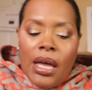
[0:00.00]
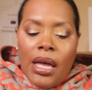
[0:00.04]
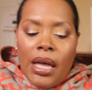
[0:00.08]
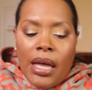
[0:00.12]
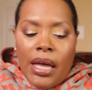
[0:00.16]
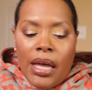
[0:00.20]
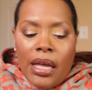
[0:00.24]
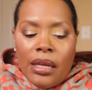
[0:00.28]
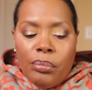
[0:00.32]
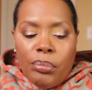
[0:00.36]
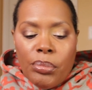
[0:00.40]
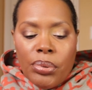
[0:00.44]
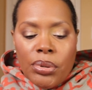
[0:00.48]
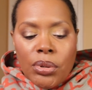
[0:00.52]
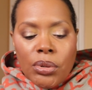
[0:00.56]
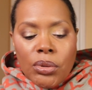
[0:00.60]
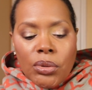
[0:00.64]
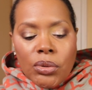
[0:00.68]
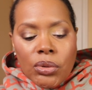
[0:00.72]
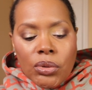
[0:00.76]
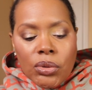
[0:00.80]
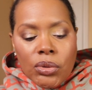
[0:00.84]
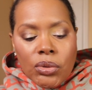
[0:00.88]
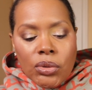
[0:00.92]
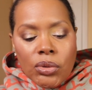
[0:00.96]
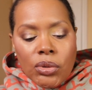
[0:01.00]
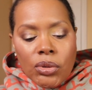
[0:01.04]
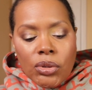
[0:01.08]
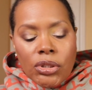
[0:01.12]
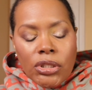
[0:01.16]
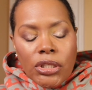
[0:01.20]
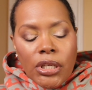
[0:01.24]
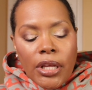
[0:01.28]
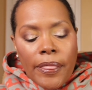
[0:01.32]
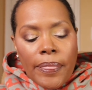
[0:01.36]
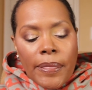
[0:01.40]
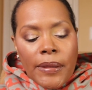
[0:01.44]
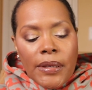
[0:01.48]
I pulled
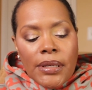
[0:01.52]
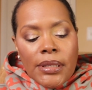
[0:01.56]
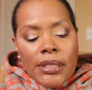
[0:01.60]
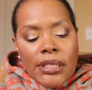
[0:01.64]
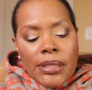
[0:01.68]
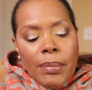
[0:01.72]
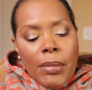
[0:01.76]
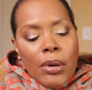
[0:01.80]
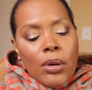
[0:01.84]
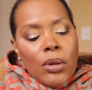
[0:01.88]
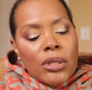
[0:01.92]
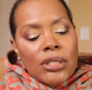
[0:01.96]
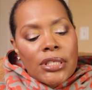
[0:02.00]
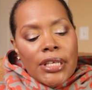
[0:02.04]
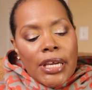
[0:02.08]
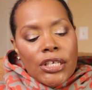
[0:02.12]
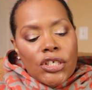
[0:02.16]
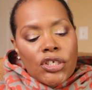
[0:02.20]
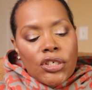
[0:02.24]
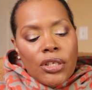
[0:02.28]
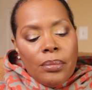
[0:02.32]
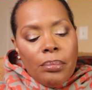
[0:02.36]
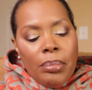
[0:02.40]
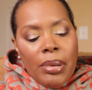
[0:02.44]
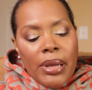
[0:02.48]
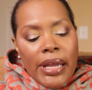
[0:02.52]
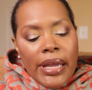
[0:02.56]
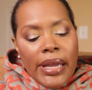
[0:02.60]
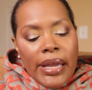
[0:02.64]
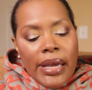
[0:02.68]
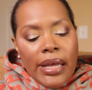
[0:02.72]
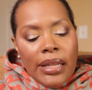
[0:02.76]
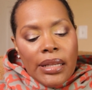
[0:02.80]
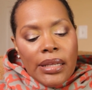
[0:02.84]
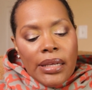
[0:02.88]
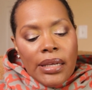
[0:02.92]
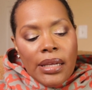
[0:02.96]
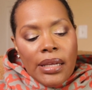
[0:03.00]
the Smoke Session
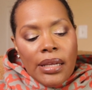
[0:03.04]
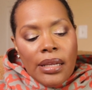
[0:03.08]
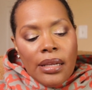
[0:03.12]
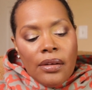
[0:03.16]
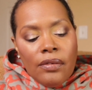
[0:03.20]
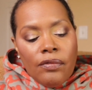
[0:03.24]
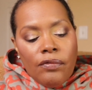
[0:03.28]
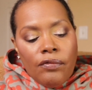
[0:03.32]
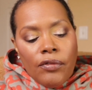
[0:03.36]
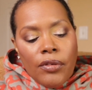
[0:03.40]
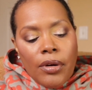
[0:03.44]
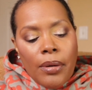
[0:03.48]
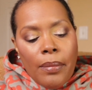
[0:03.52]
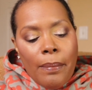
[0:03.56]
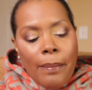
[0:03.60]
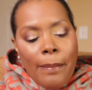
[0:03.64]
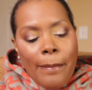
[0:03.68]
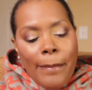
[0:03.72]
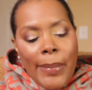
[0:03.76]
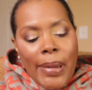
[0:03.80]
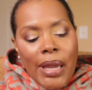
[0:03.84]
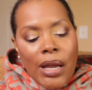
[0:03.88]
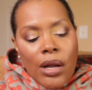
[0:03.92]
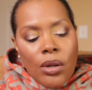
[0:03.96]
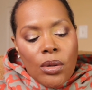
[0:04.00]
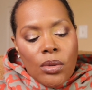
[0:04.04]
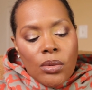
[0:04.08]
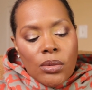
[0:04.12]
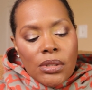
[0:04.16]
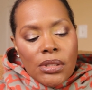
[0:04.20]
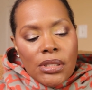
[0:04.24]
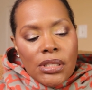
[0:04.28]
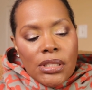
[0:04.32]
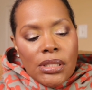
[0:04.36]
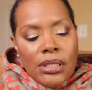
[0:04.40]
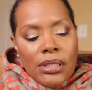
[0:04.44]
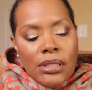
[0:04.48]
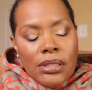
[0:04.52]
palette from
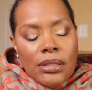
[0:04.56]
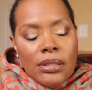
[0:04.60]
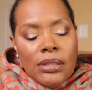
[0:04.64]
Melt.